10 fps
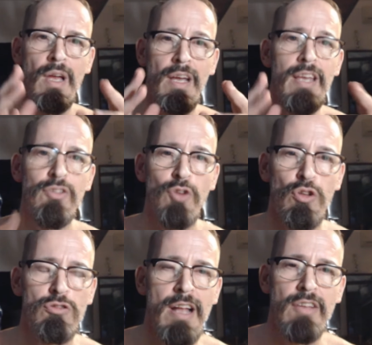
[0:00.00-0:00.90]
He's got a
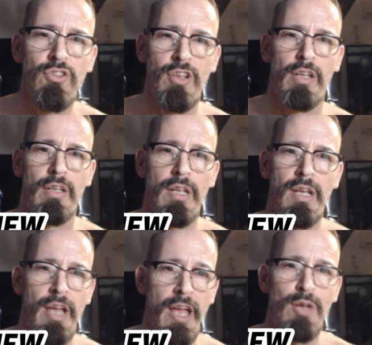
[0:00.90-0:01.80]
grandson,
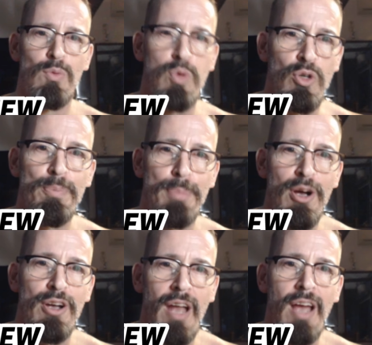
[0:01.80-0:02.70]
Edward
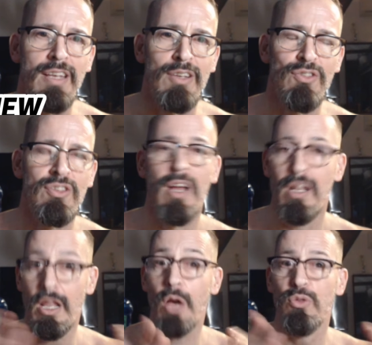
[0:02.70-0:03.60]
Bernays.
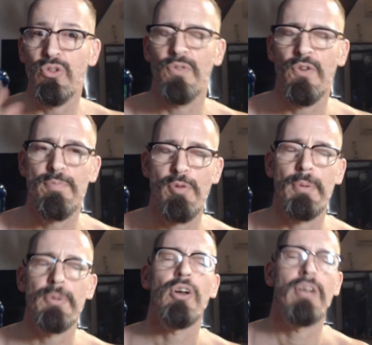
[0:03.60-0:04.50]
Loads of you have probably
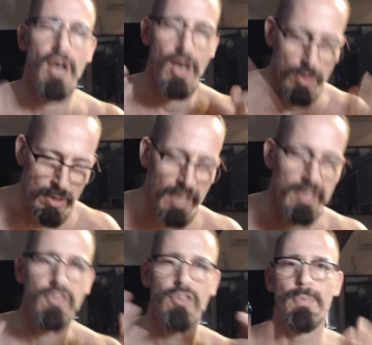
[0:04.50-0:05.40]
gone, okay,
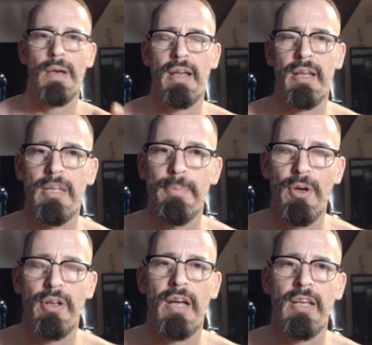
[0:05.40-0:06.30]
this is about Eddie
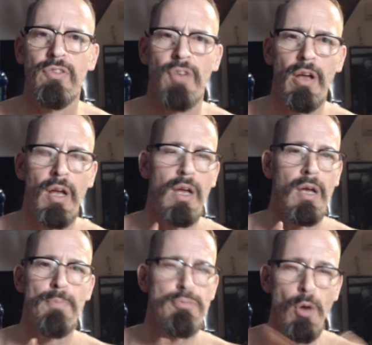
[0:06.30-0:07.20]
Bernays.
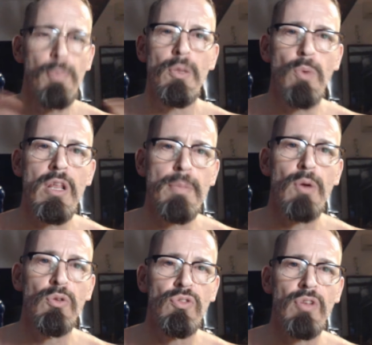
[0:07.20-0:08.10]
Probably one of the
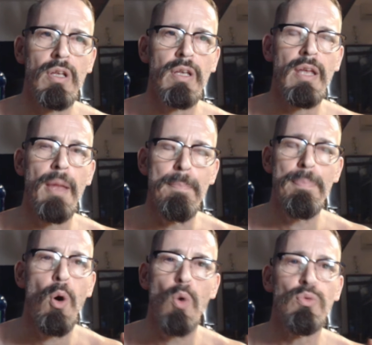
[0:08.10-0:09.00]
most
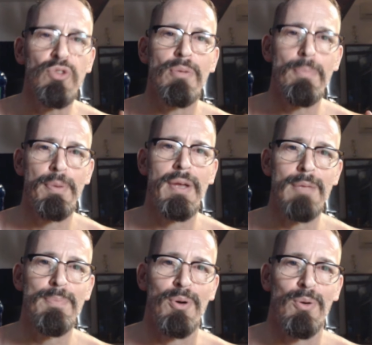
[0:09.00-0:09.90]
important
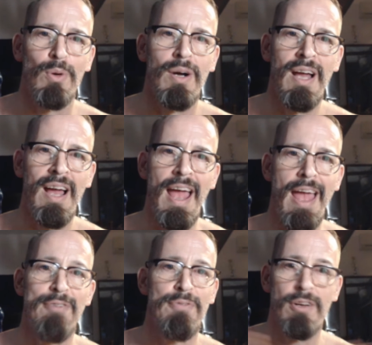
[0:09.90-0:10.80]
people
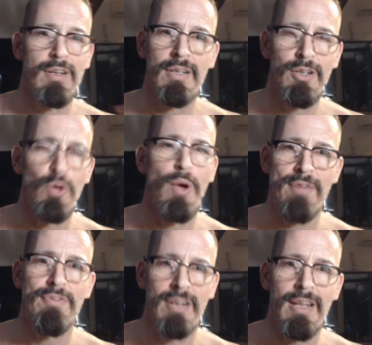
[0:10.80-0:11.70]
ever who
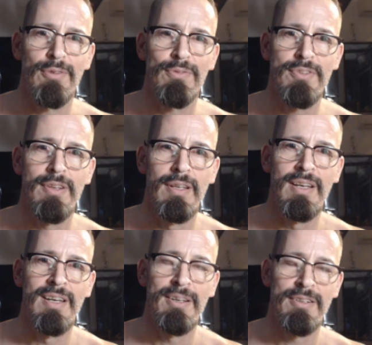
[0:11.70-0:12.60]
ever lived.
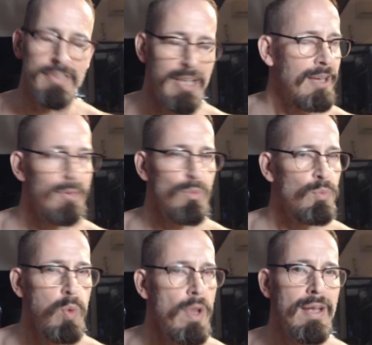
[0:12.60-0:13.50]
Yeah,
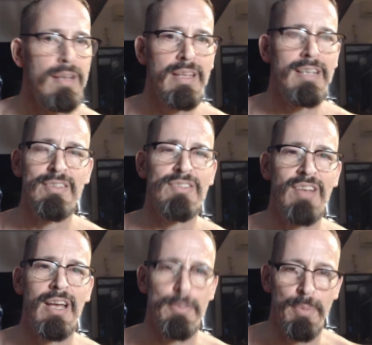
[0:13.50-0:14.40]
weird thing to
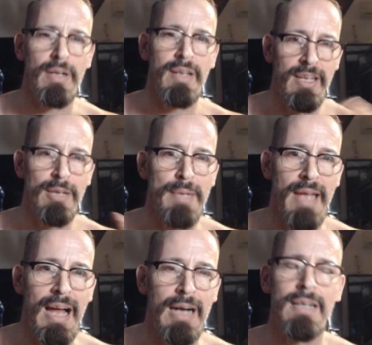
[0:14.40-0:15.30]
say, but hear me
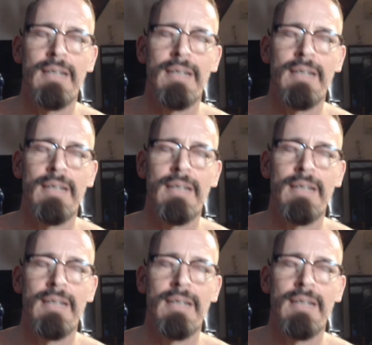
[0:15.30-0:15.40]
out.